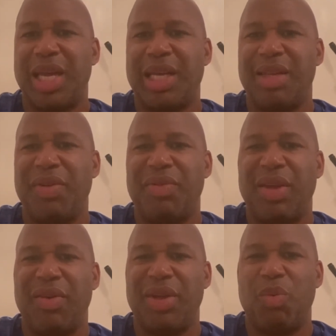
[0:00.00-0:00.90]

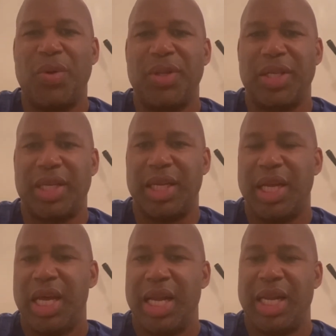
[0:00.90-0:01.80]
If they wanted
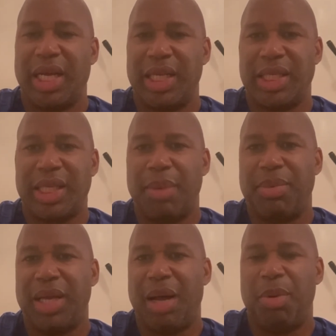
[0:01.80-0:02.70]
to, they could have
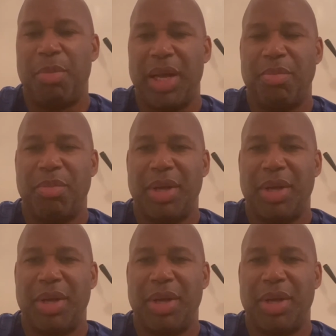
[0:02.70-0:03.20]
stepped it up a bit,